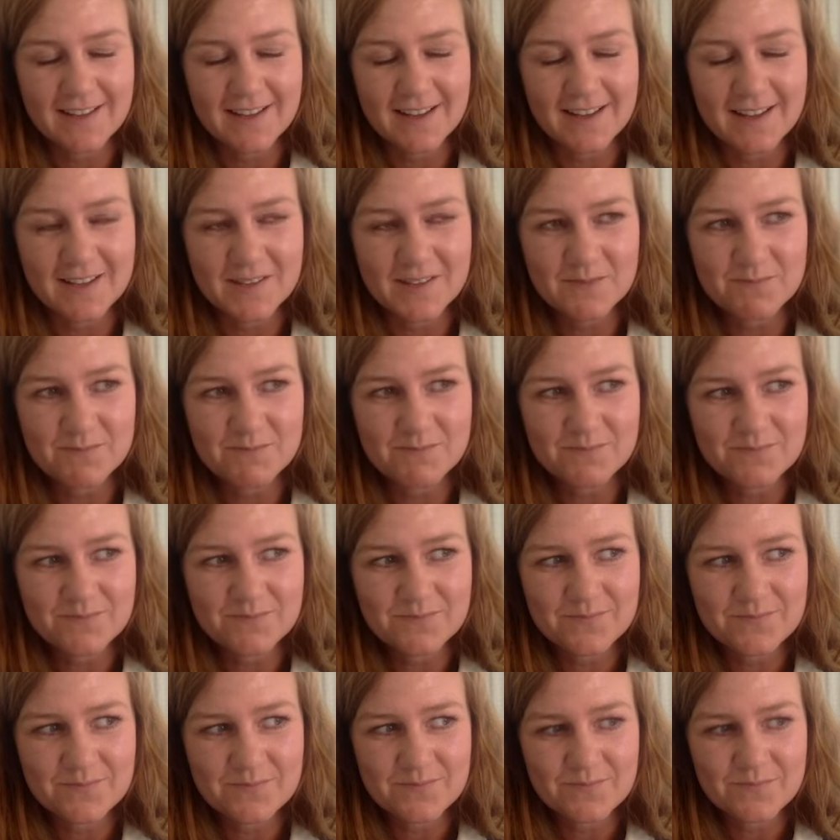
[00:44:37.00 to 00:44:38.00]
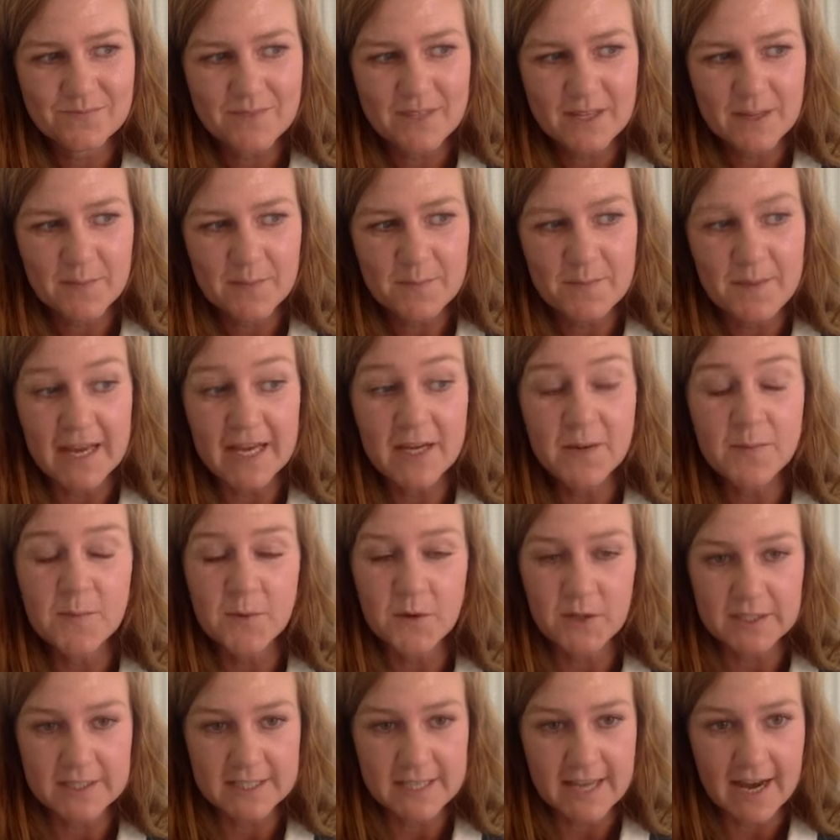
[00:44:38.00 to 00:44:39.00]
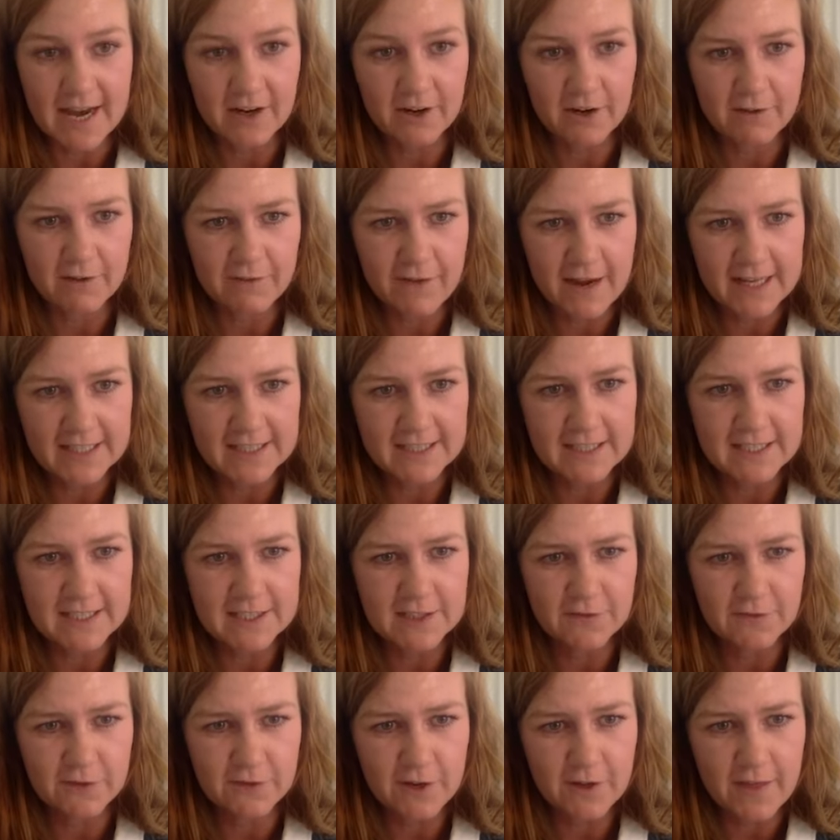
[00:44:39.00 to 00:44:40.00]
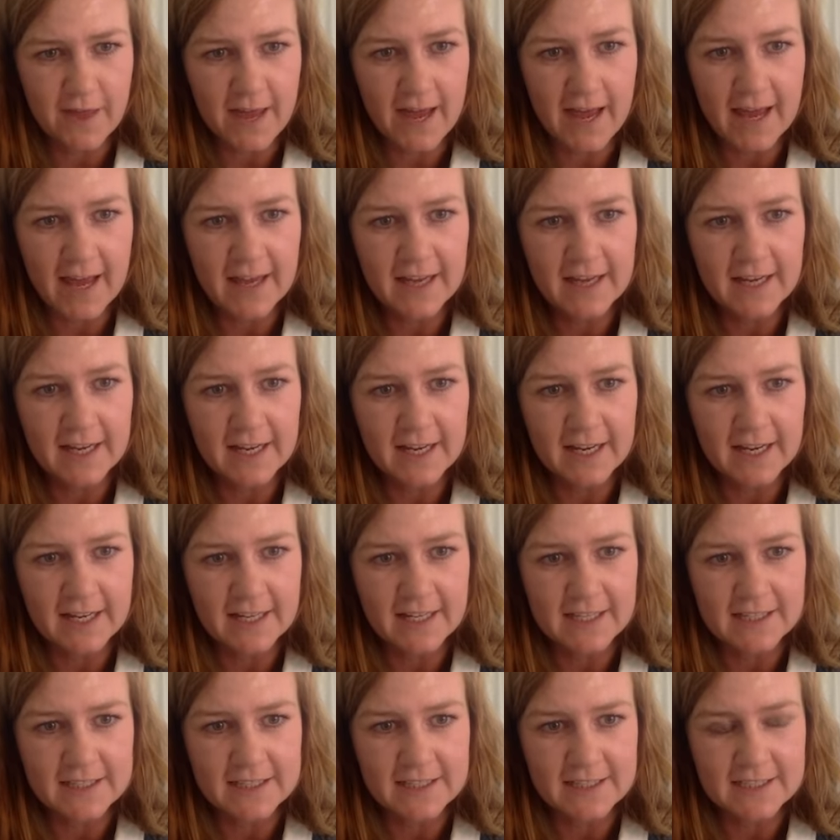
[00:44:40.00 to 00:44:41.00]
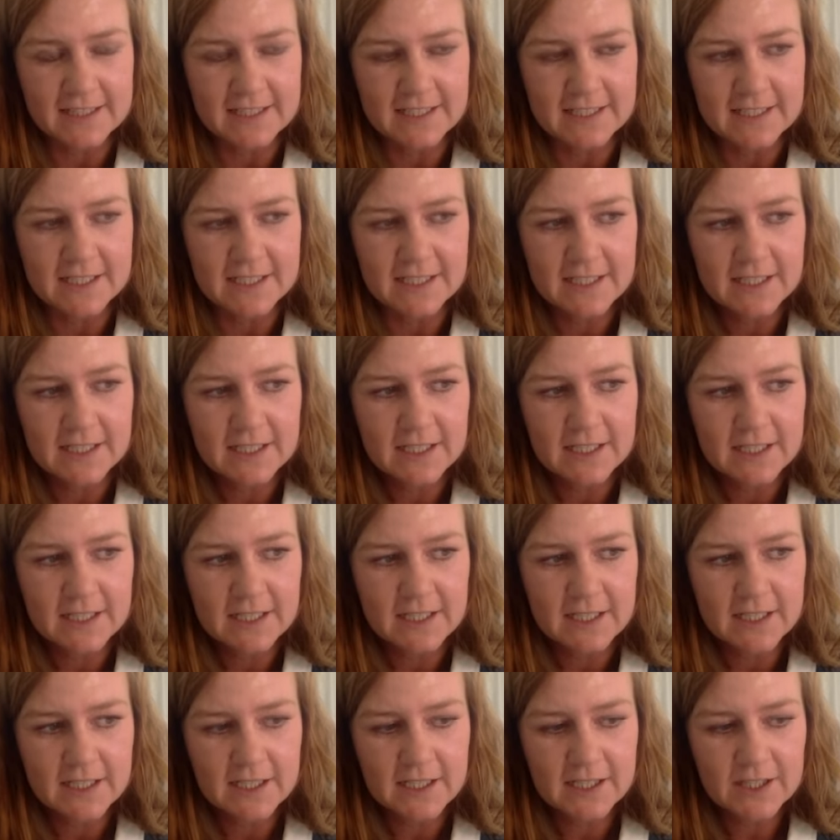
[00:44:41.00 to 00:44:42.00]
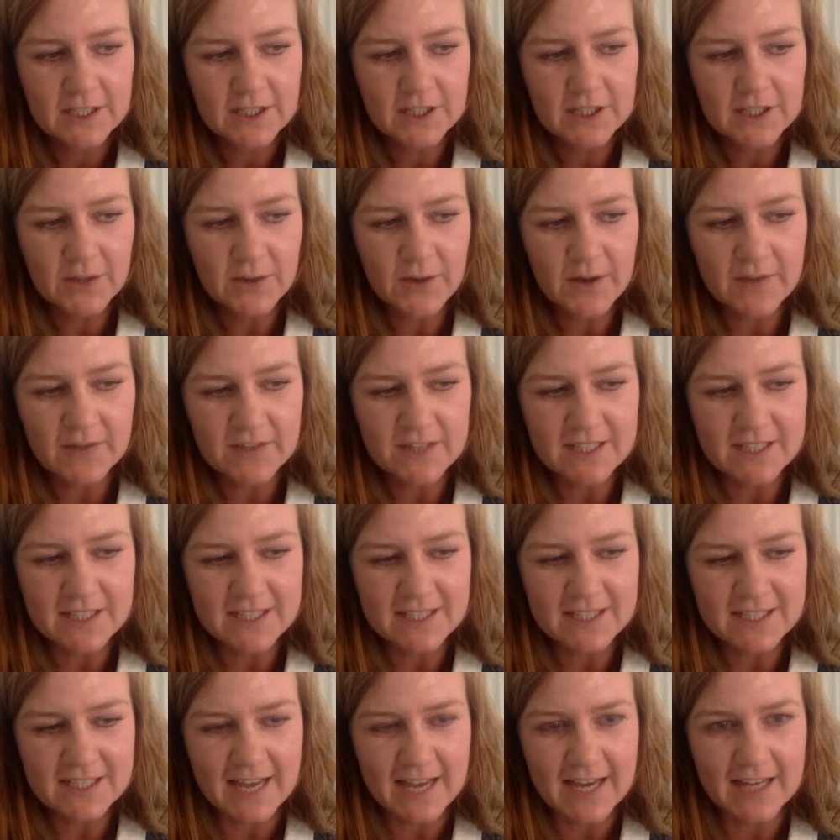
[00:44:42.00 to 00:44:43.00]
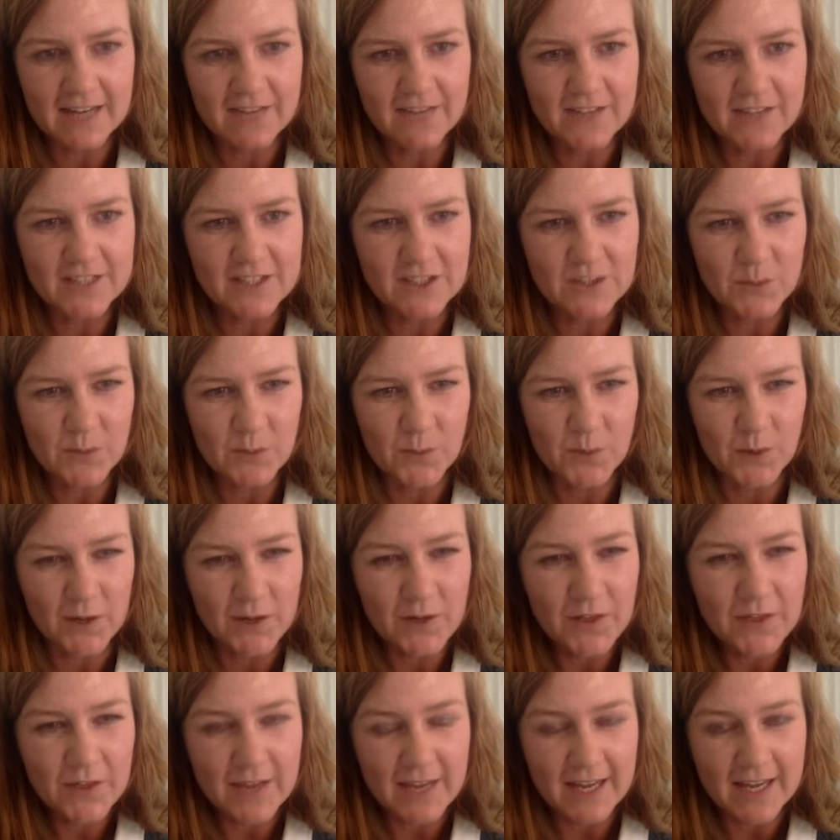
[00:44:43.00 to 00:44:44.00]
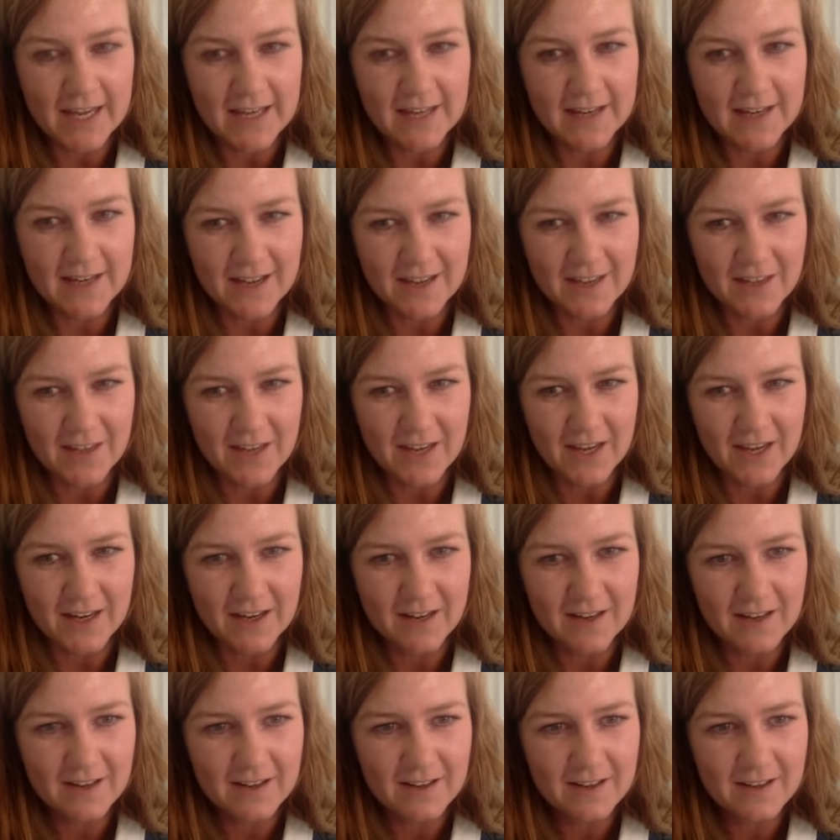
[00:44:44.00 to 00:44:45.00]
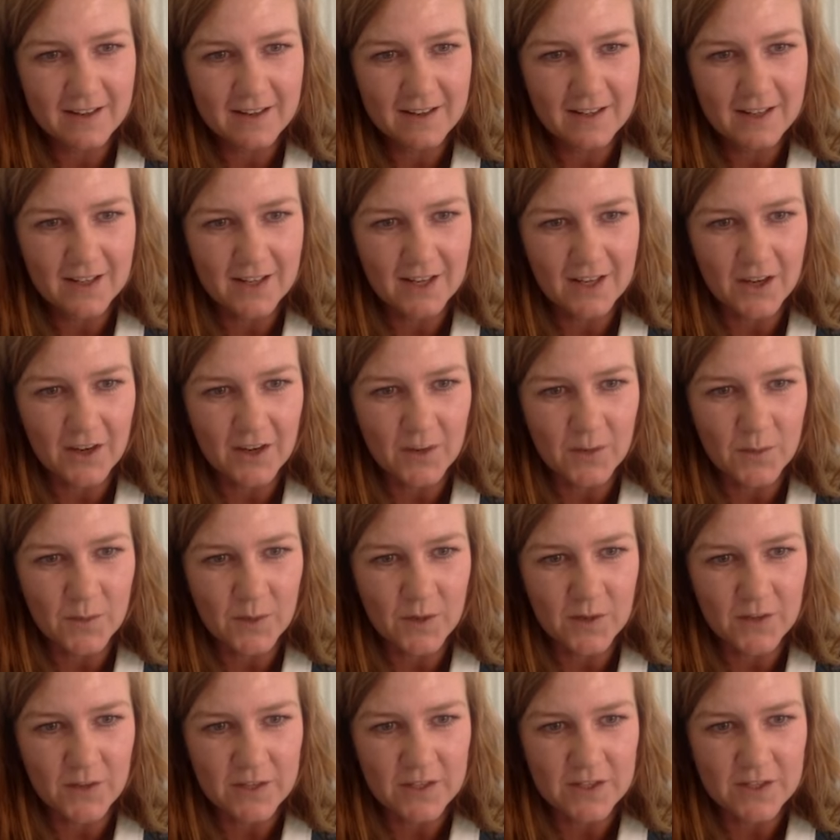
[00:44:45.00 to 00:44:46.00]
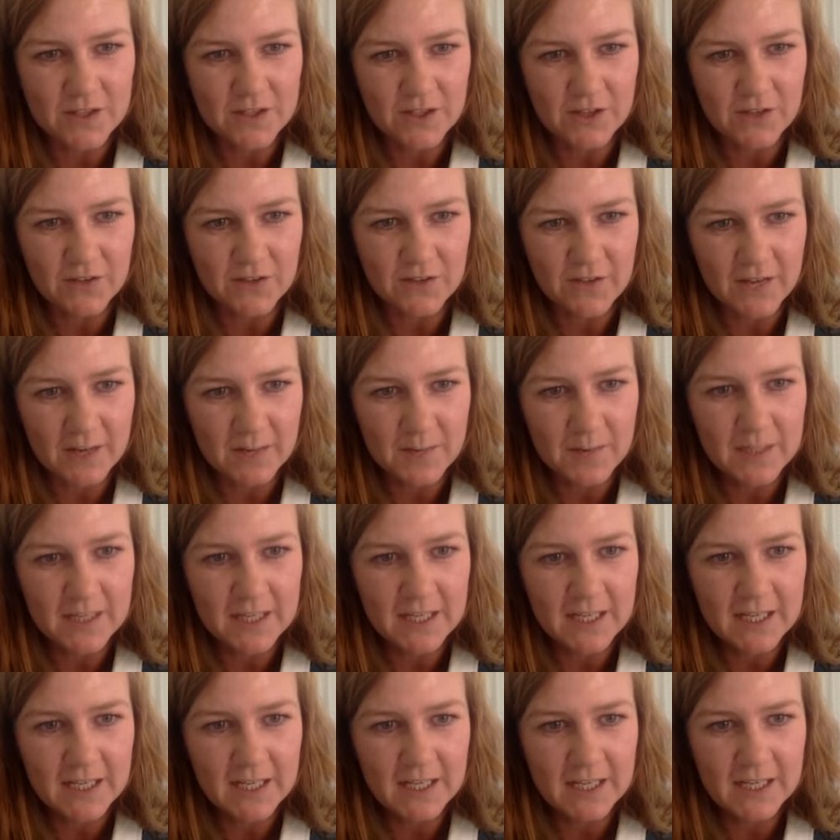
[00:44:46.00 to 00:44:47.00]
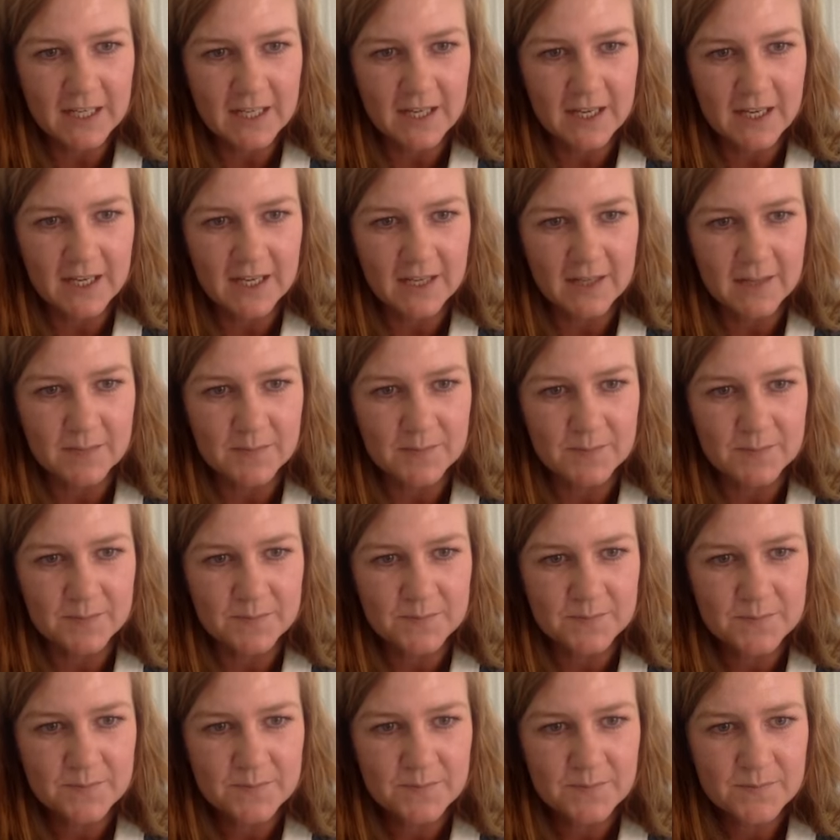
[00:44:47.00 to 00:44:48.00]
um, make more sacrifices for that. And you have to decide if it's worth it, I think, you know, worth it to your family, um,